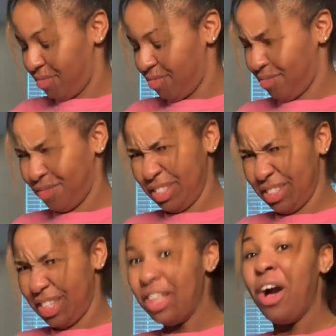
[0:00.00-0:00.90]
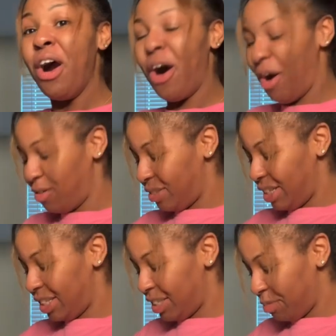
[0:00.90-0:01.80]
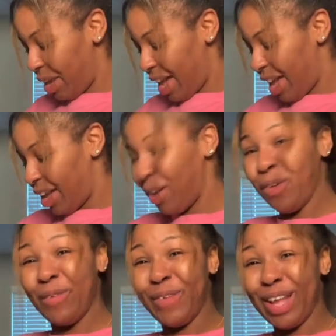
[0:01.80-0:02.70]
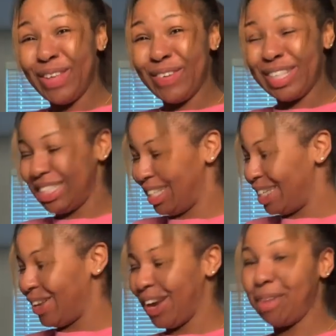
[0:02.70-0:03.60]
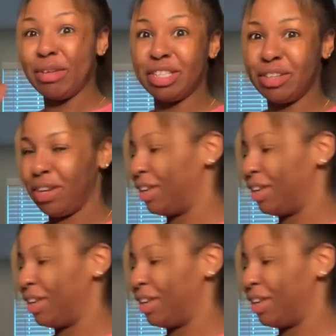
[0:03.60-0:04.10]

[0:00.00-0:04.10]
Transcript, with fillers: What is this? Oh, this is my. Oh, I know what this is. All right, I'm about to show y'all.